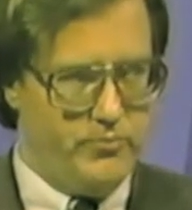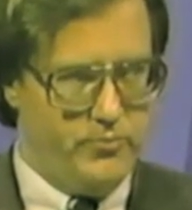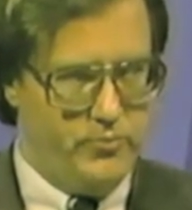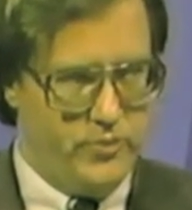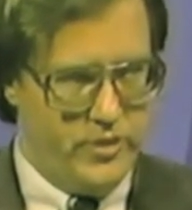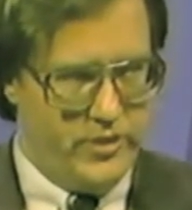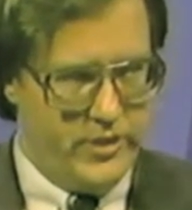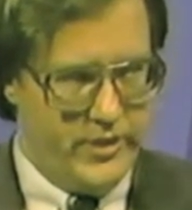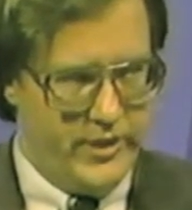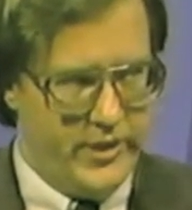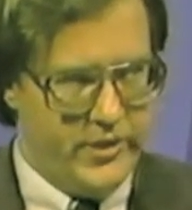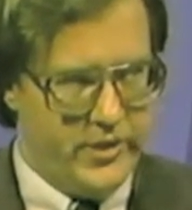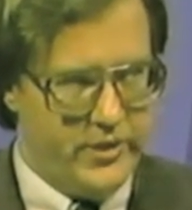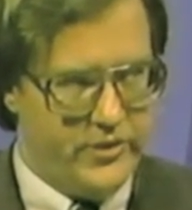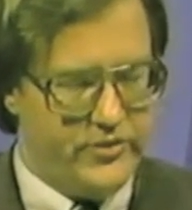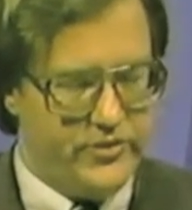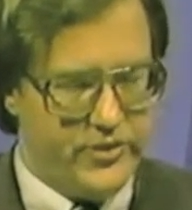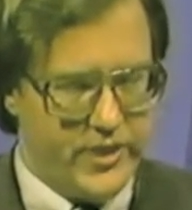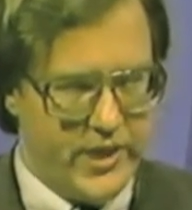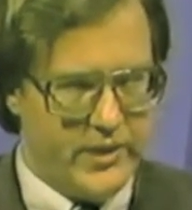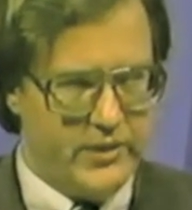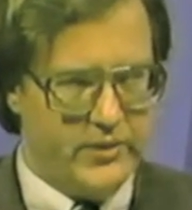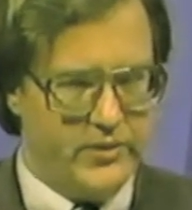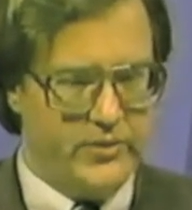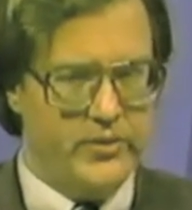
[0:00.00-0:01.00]
We're in our
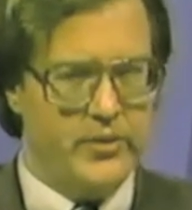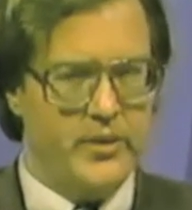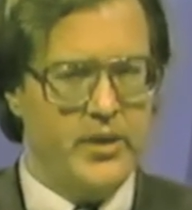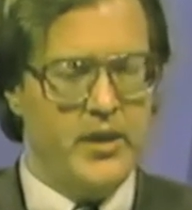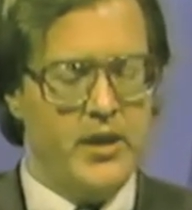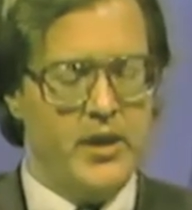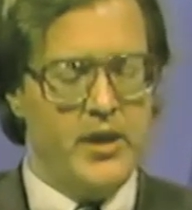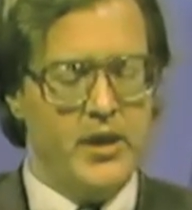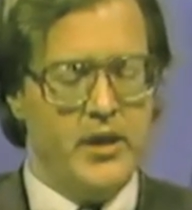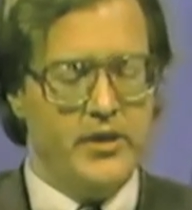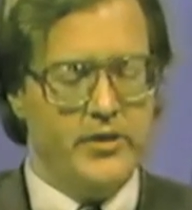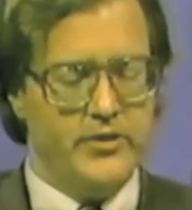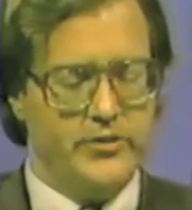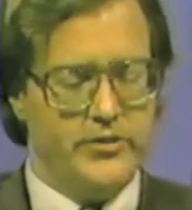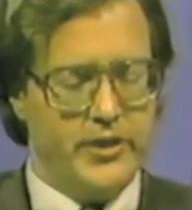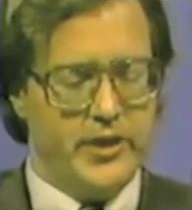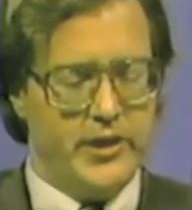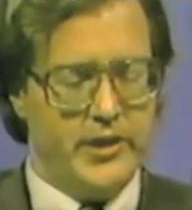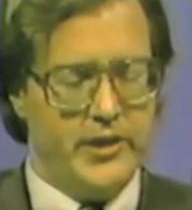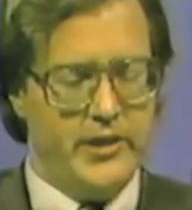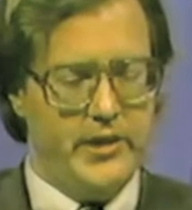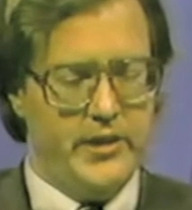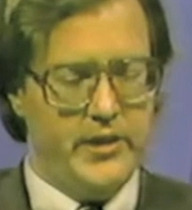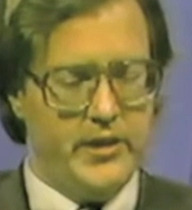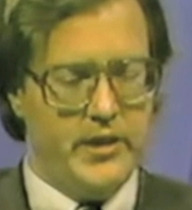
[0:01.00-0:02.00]
second
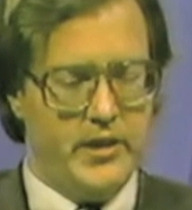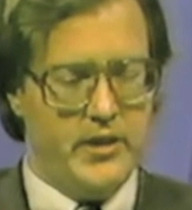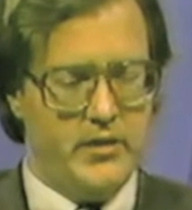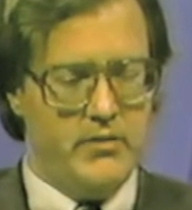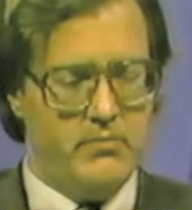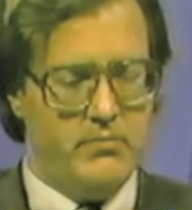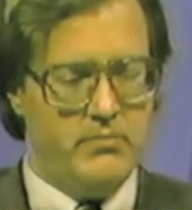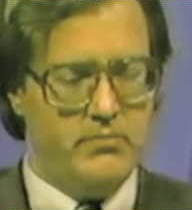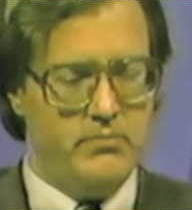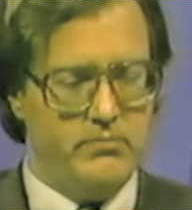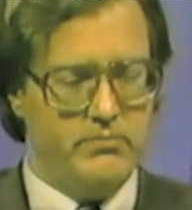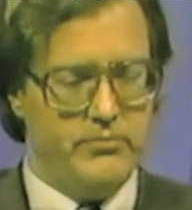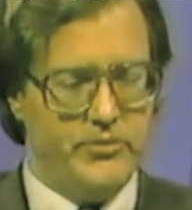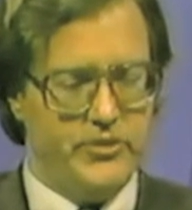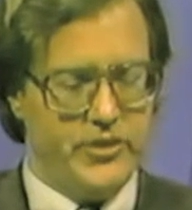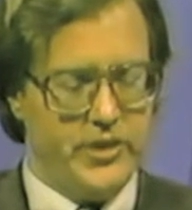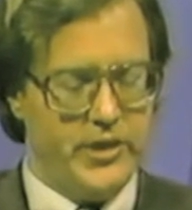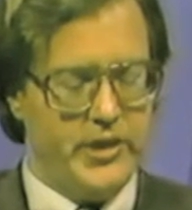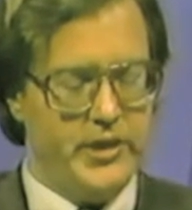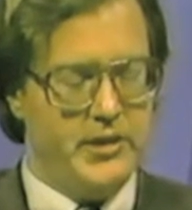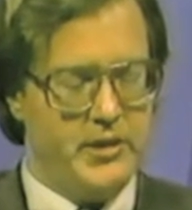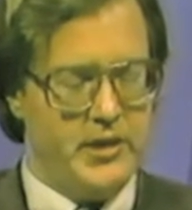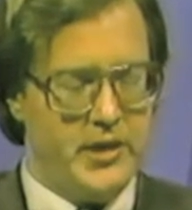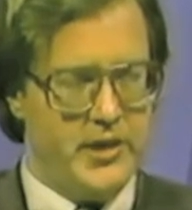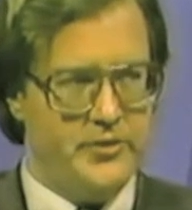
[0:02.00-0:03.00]
study
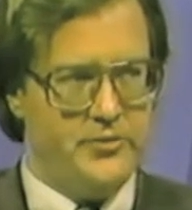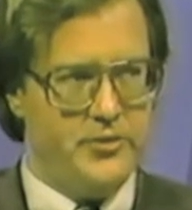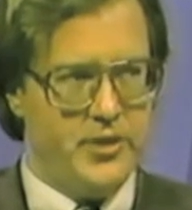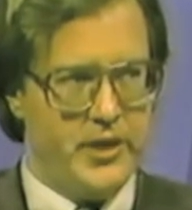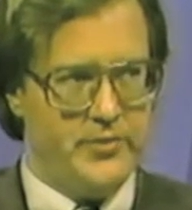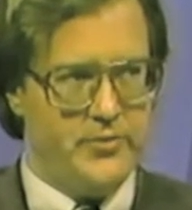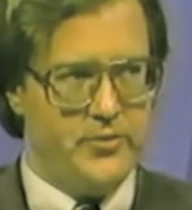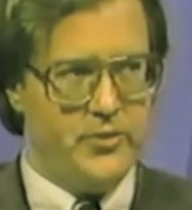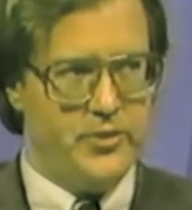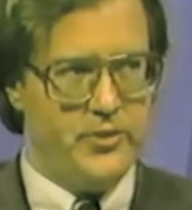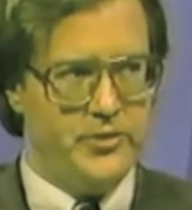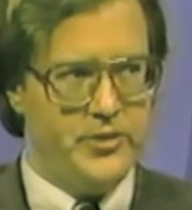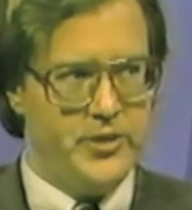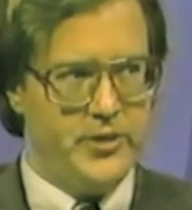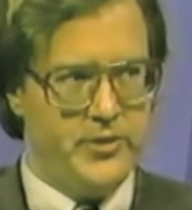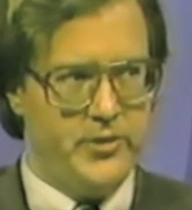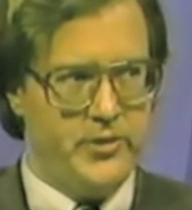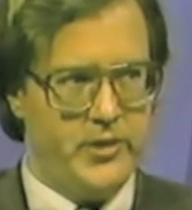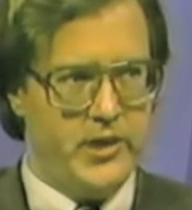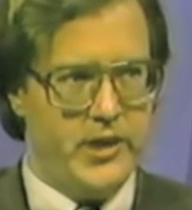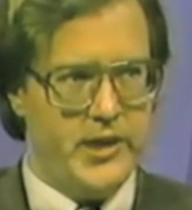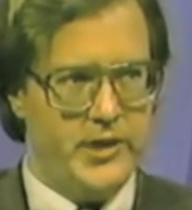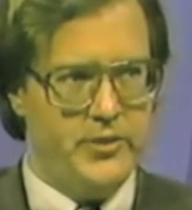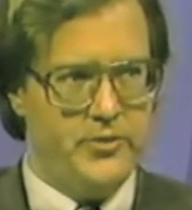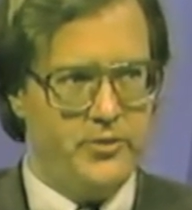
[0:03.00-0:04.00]
contract for
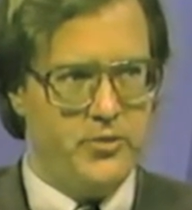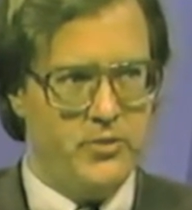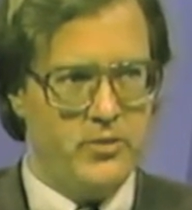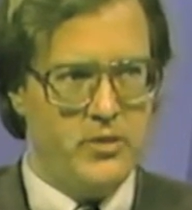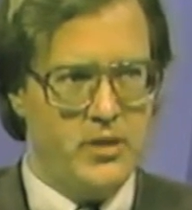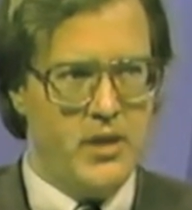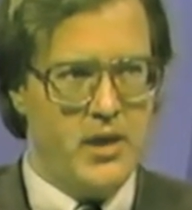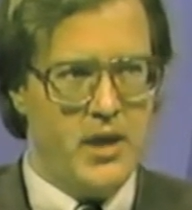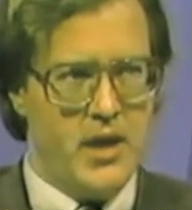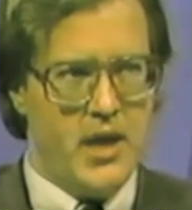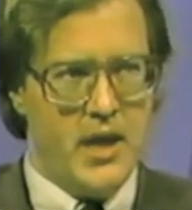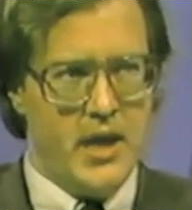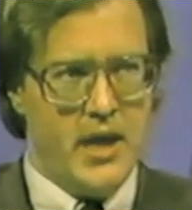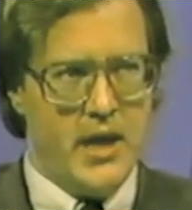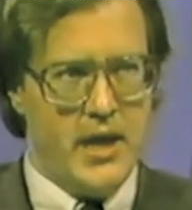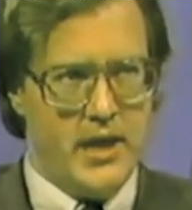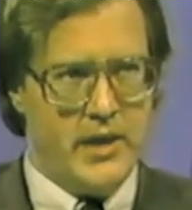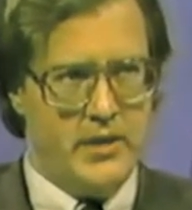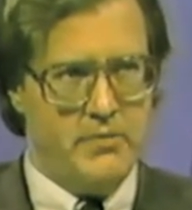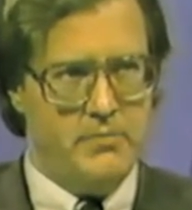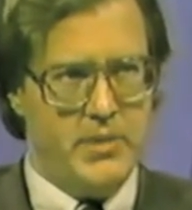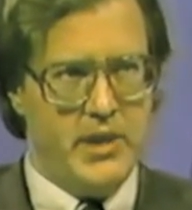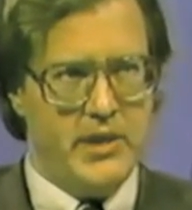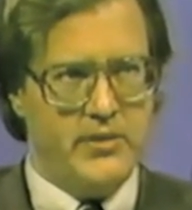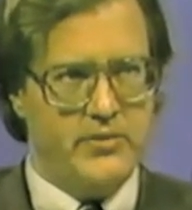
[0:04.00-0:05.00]
Ontario Hydro,
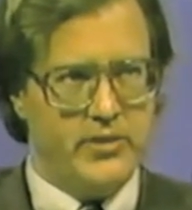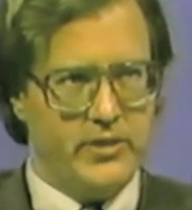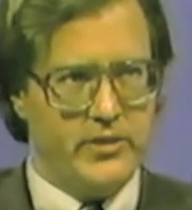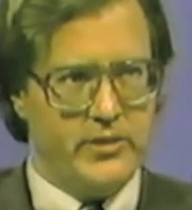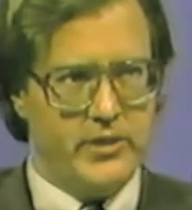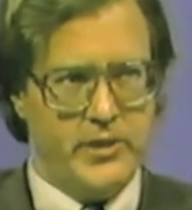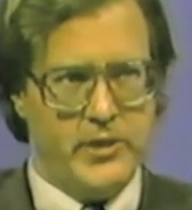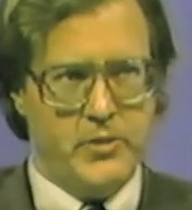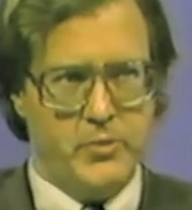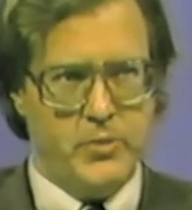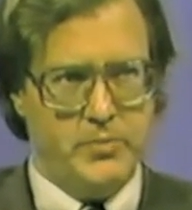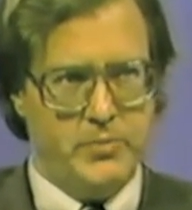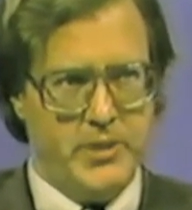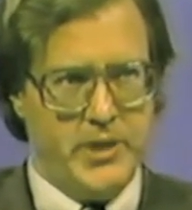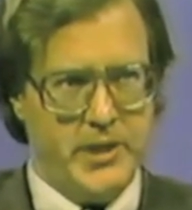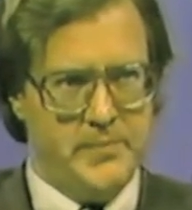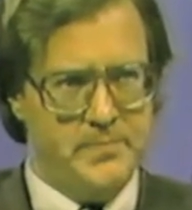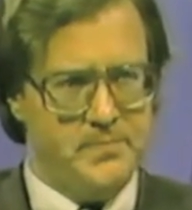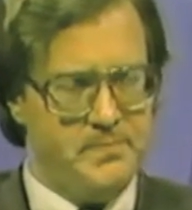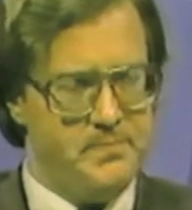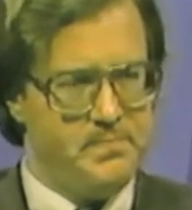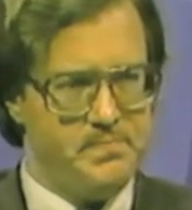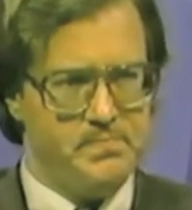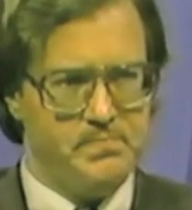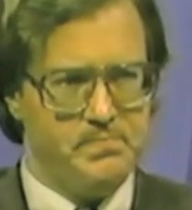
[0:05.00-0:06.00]
and basically it would be a